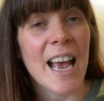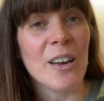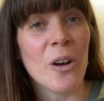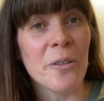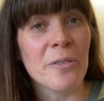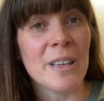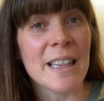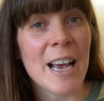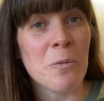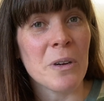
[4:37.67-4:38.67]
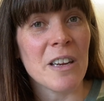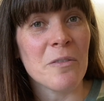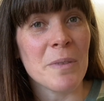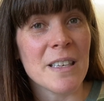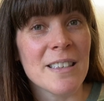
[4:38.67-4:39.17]
and hopefully that will
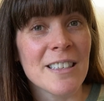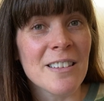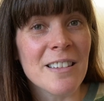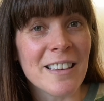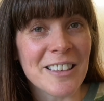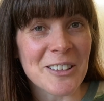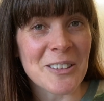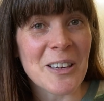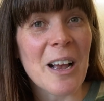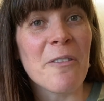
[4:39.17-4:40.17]
give me still, you know,